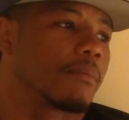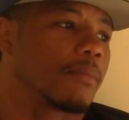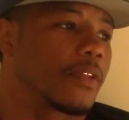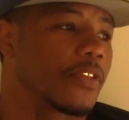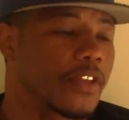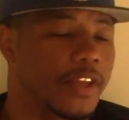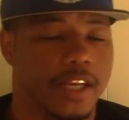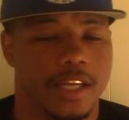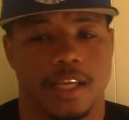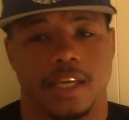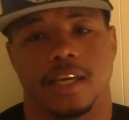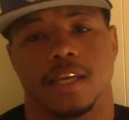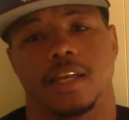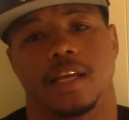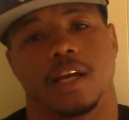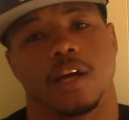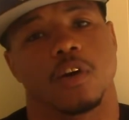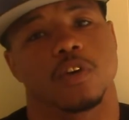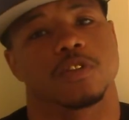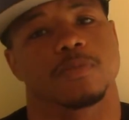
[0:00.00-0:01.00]
But then again,
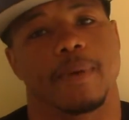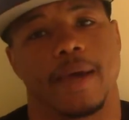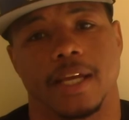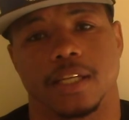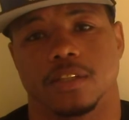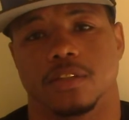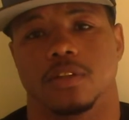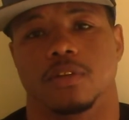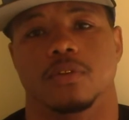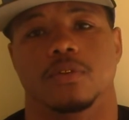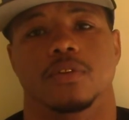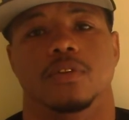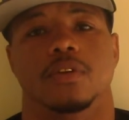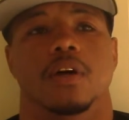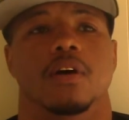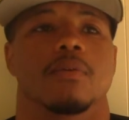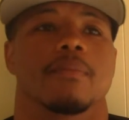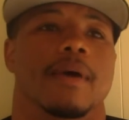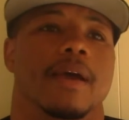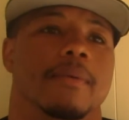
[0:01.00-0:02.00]
it goes back to, you know,